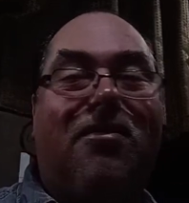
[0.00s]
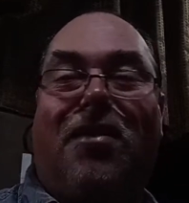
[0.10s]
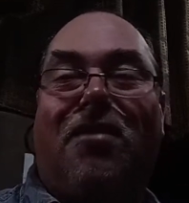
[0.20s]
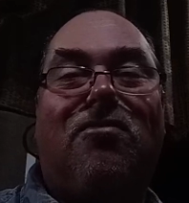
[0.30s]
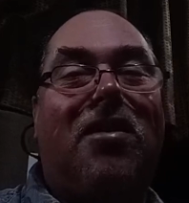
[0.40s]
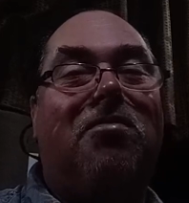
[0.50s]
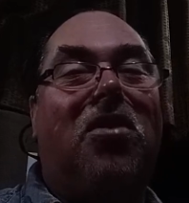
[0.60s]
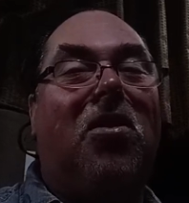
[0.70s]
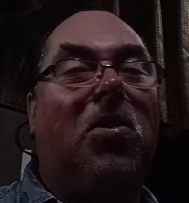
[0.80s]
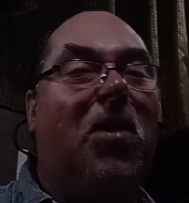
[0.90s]
So yesterday was
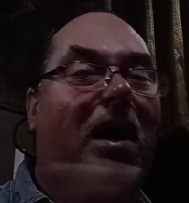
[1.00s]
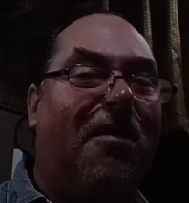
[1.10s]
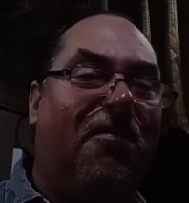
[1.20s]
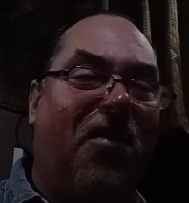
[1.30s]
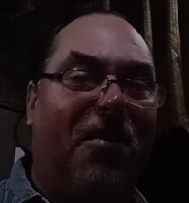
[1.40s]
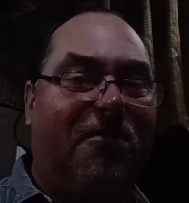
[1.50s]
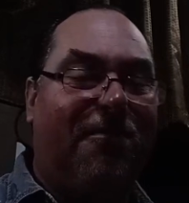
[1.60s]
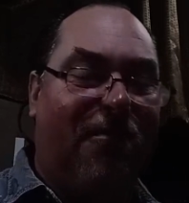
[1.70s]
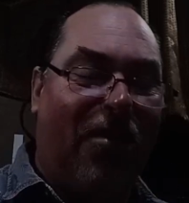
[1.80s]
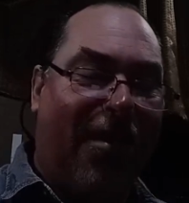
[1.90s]
a lot of fun,
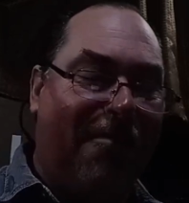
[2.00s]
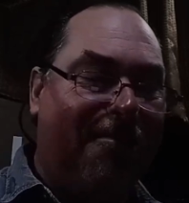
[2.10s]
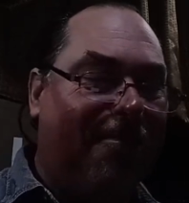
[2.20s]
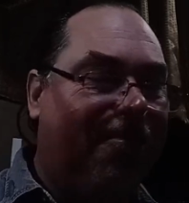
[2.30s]
right?